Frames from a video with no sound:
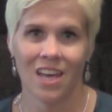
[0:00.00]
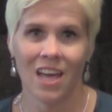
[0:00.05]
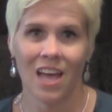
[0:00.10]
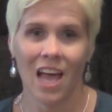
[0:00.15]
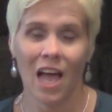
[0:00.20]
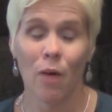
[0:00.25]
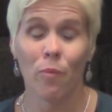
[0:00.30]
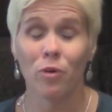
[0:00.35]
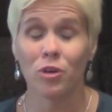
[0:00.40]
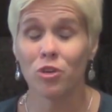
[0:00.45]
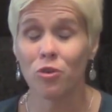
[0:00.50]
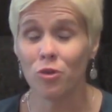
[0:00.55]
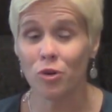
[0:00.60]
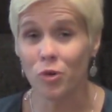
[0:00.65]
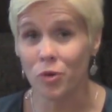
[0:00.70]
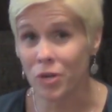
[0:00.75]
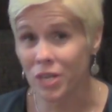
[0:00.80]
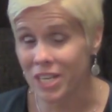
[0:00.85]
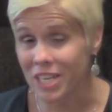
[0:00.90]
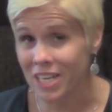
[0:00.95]
And when you're
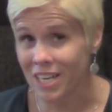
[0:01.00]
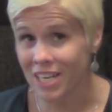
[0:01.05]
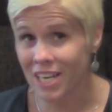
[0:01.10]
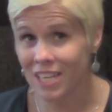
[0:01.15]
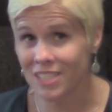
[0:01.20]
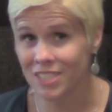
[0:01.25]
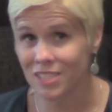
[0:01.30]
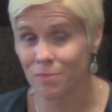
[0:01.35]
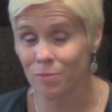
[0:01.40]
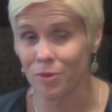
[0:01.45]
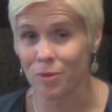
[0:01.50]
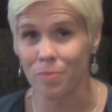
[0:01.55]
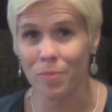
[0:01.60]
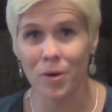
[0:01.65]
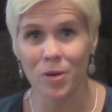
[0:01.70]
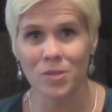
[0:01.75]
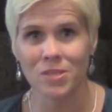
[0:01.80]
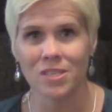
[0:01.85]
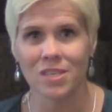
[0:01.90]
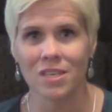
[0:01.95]
greeting a customer in
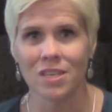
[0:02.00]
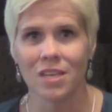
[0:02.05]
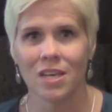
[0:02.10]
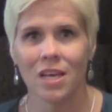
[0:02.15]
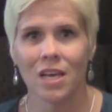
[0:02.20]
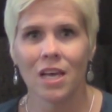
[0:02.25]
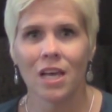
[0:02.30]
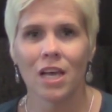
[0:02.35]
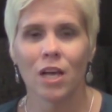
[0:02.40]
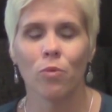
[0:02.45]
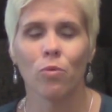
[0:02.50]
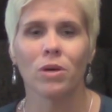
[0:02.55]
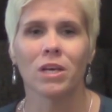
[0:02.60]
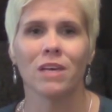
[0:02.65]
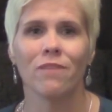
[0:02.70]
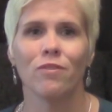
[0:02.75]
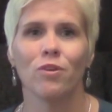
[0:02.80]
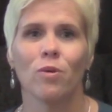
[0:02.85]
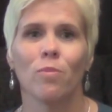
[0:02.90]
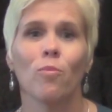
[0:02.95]
person, it will
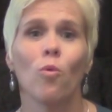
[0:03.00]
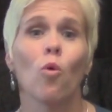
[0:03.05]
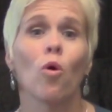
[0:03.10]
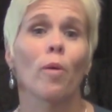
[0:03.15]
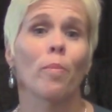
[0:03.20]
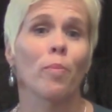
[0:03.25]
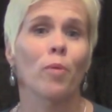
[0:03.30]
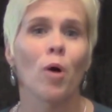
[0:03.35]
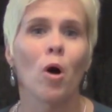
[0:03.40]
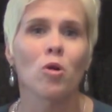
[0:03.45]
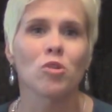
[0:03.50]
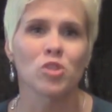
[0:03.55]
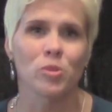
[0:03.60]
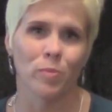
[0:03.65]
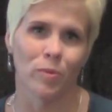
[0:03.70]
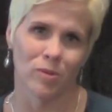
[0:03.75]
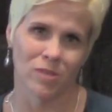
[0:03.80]
give you a more approachable